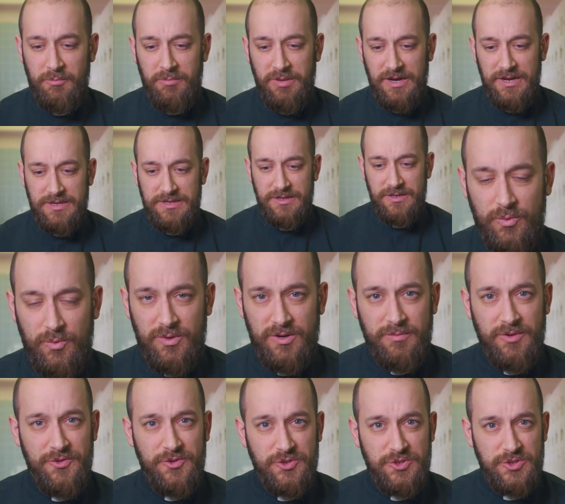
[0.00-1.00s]
But what
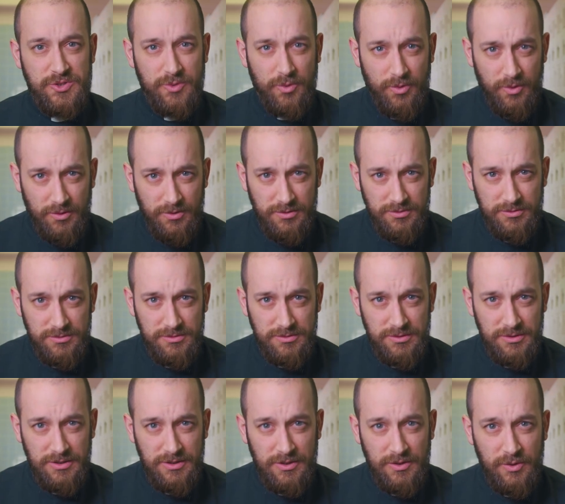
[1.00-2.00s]
about the soul?
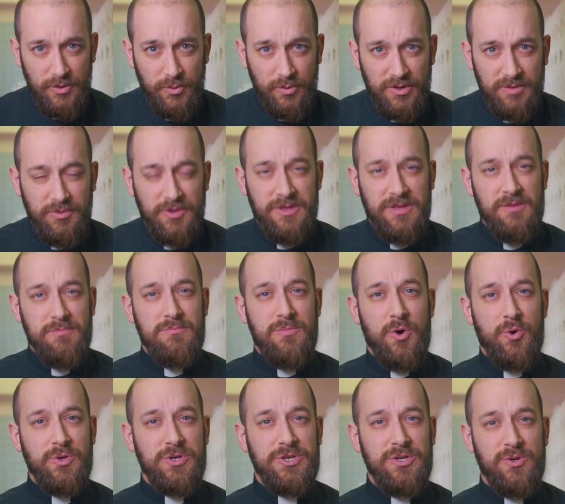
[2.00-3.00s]
What about the
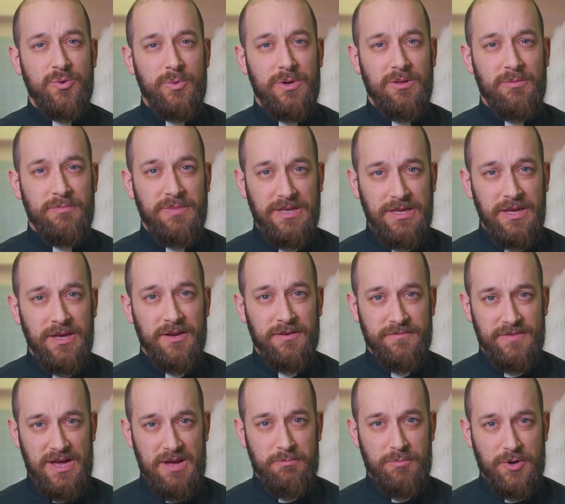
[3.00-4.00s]
emotional well-being
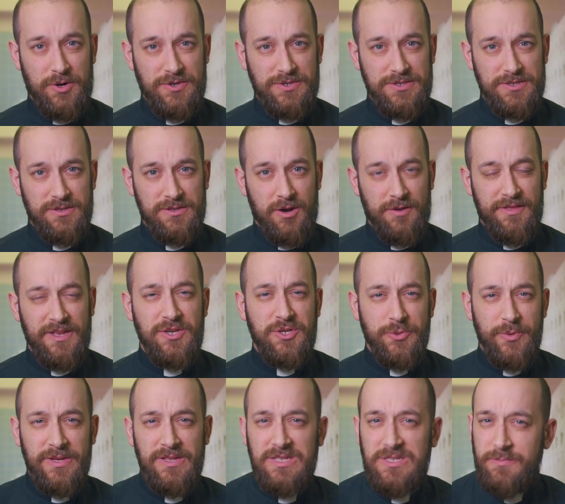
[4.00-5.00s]
of that person? Are they
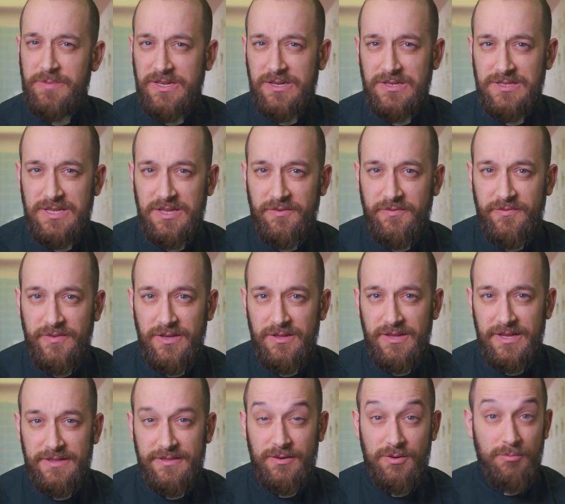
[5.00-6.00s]
doing this because they feel
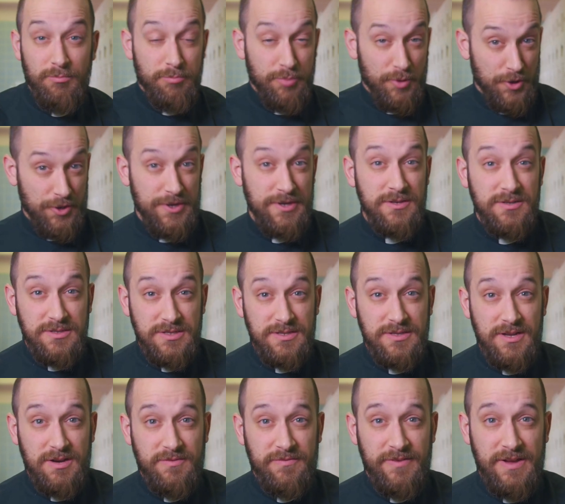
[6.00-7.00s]
like they're a burden to
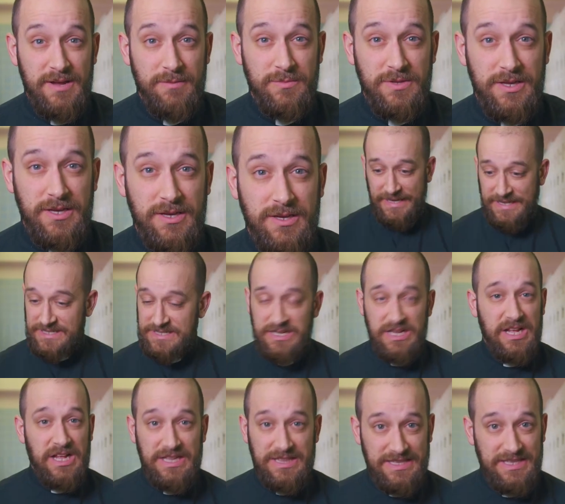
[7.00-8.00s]
their family? Is
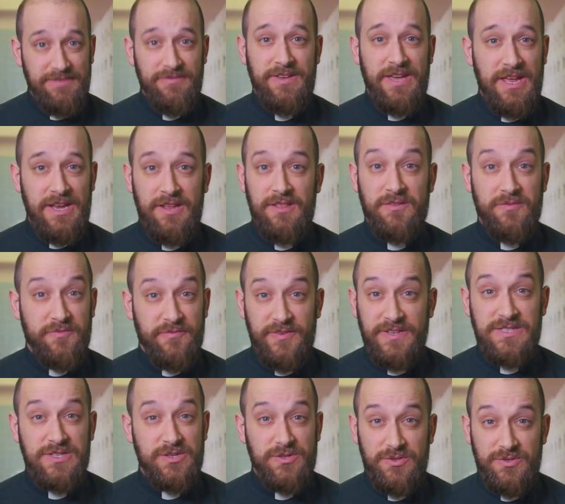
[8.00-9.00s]
alleviating the
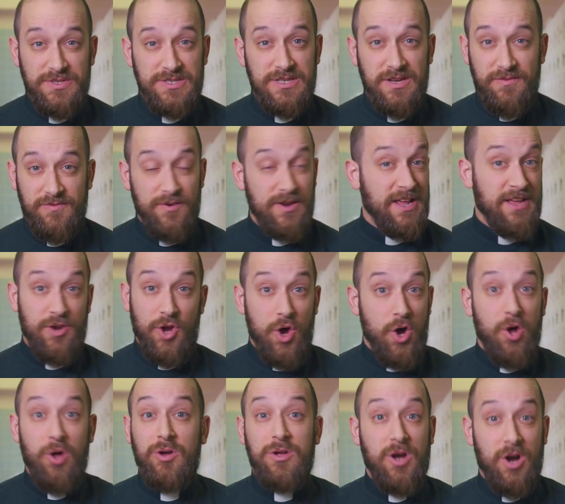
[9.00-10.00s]
physical suffering at
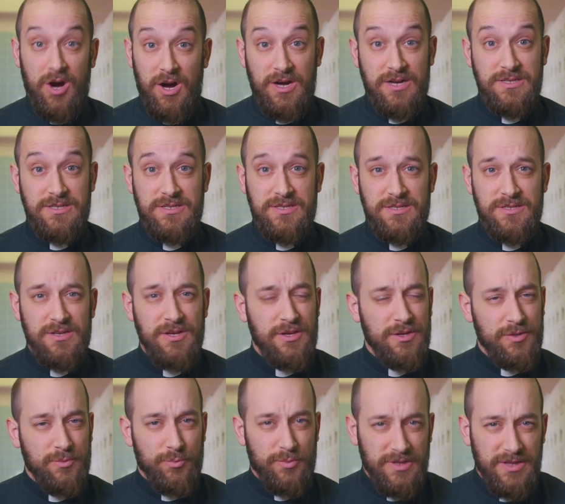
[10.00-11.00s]
all costs
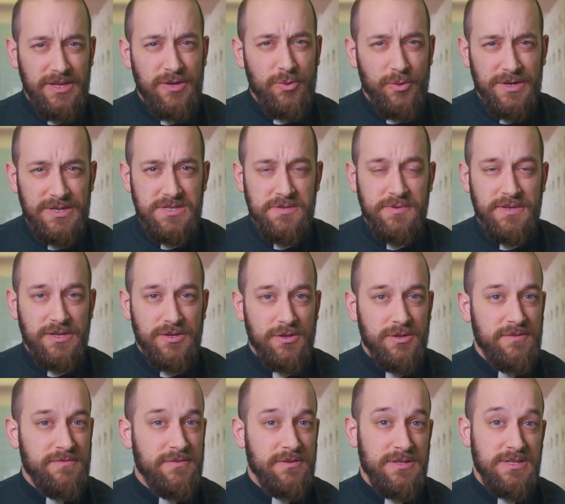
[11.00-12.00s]
really going to be
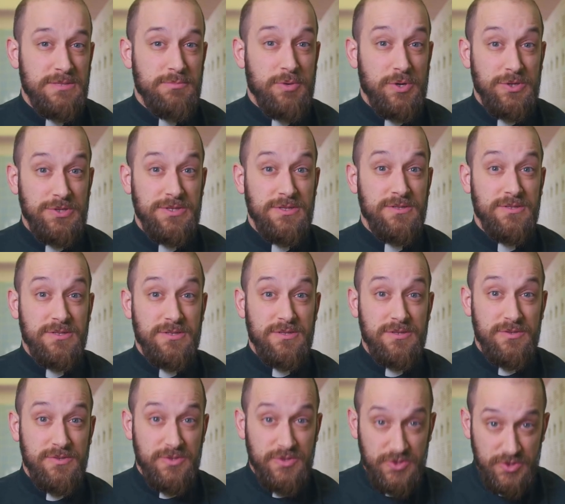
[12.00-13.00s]
good for this
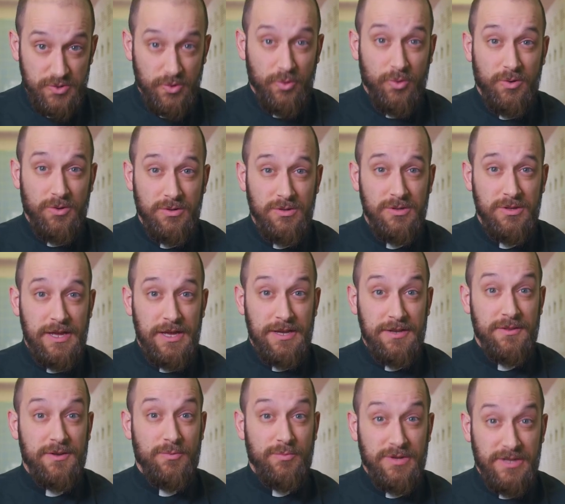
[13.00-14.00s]
person's soul
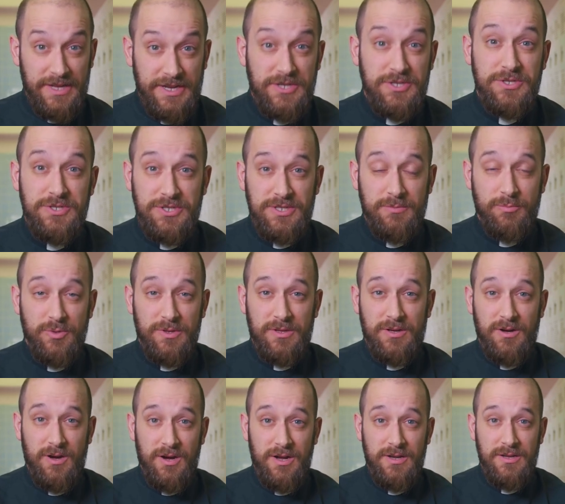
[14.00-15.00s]
and their relationship
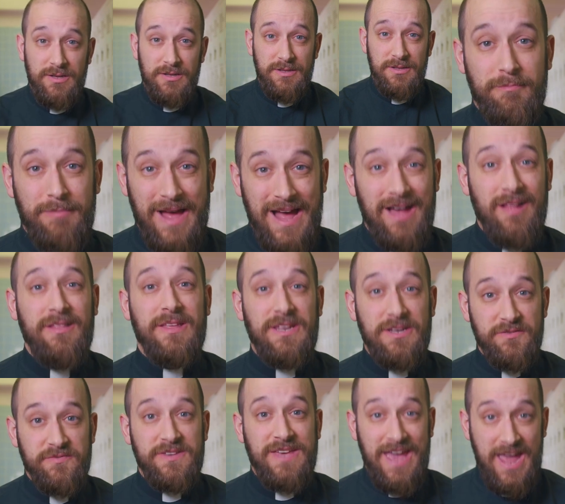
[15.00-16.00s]
with God?
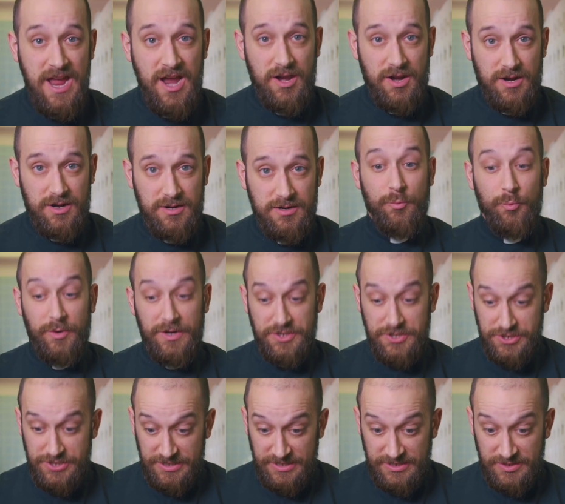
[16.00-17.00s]
Palliative care,
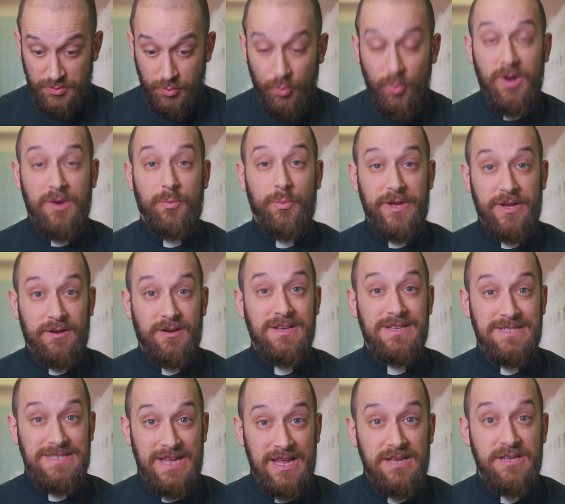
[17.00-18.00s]
which is what we are
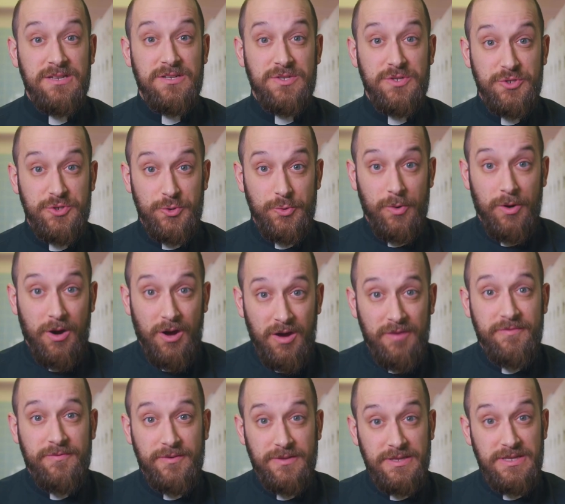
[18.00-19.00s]
intended to
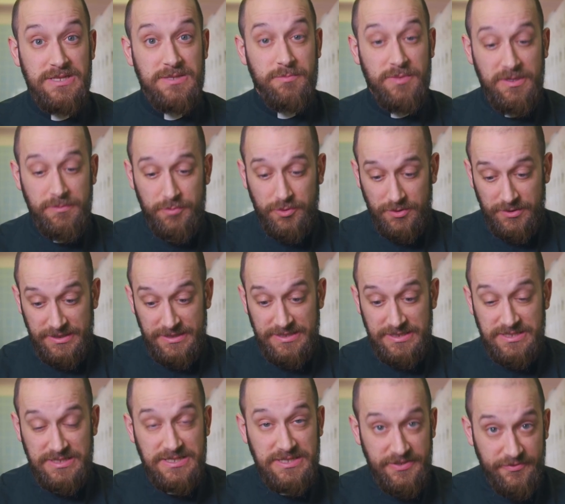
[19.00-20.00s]
offer these people in
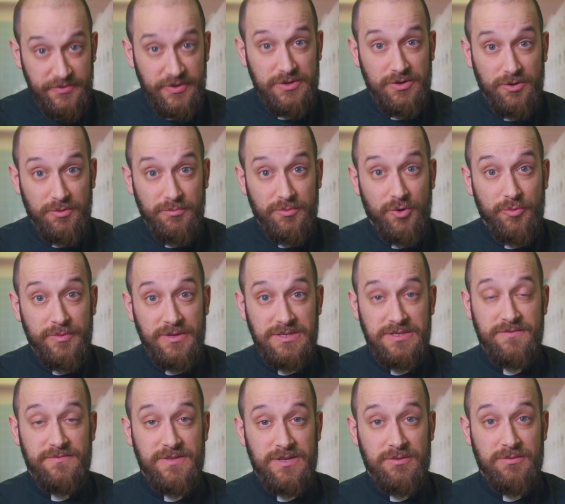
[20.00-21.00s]
this difficult
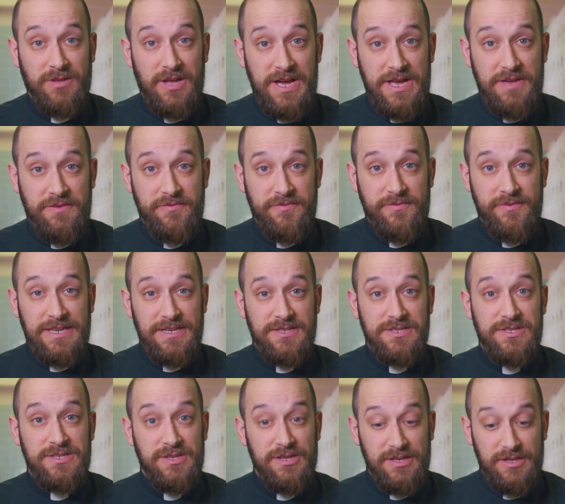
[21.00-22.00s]
moment of their life,
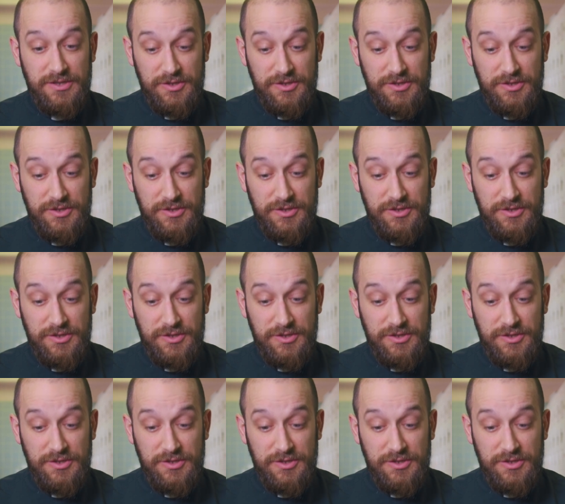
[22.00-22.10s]
is